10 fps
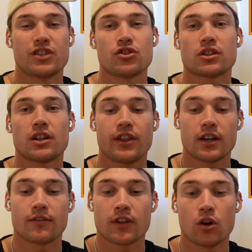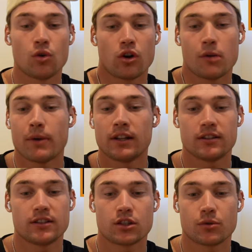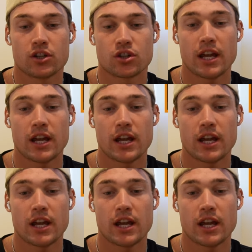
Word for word: they're just going to think of the whole Amanda situation.